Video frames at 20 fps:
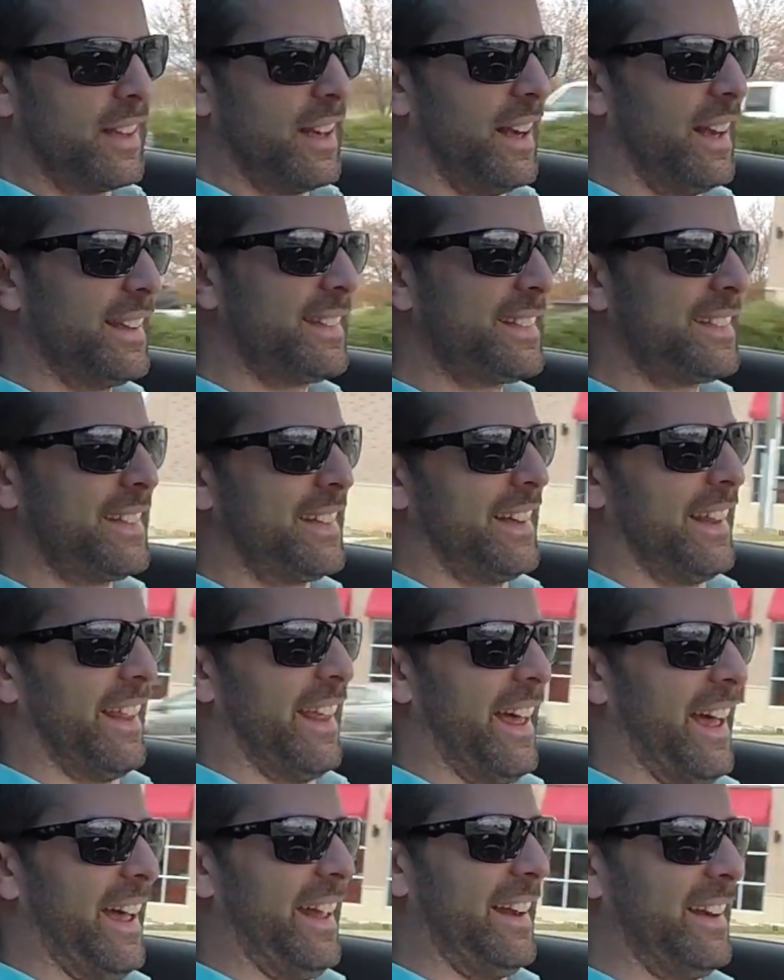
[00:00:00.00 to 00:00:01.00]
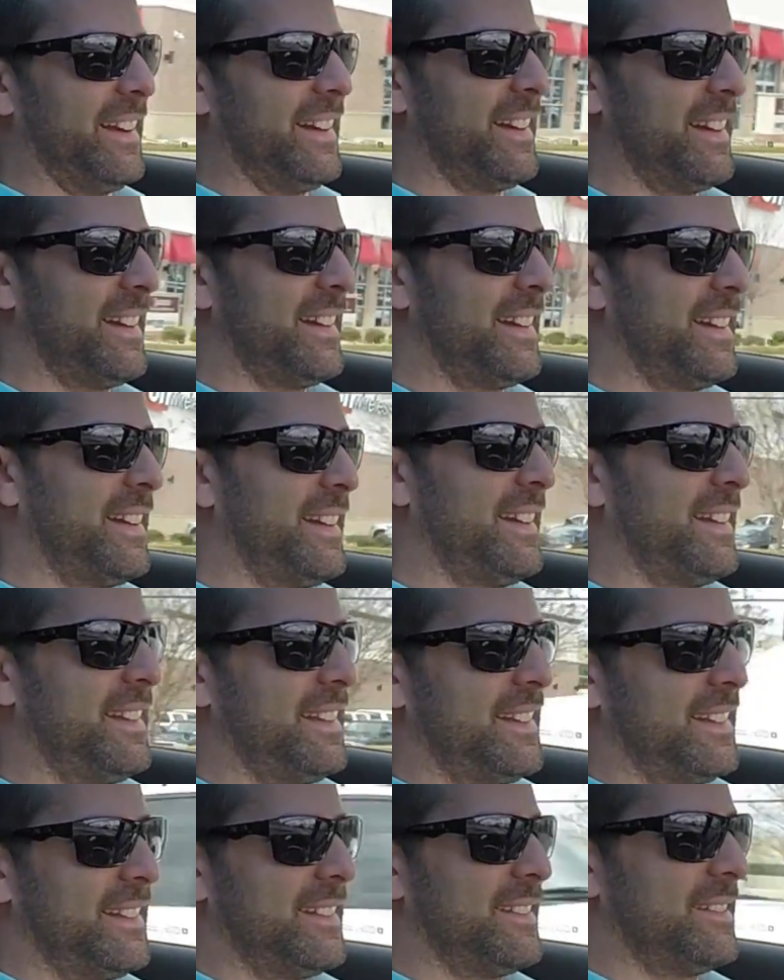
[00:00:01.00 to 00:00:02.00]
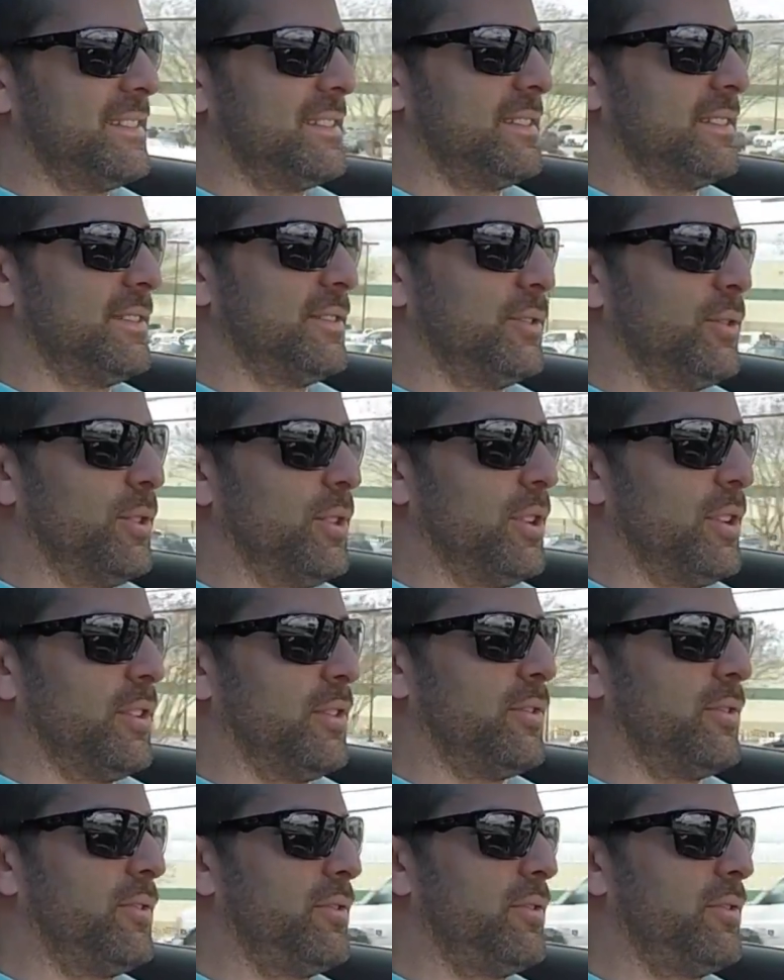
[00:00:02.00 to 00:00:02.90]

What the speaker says: listen to that. Well,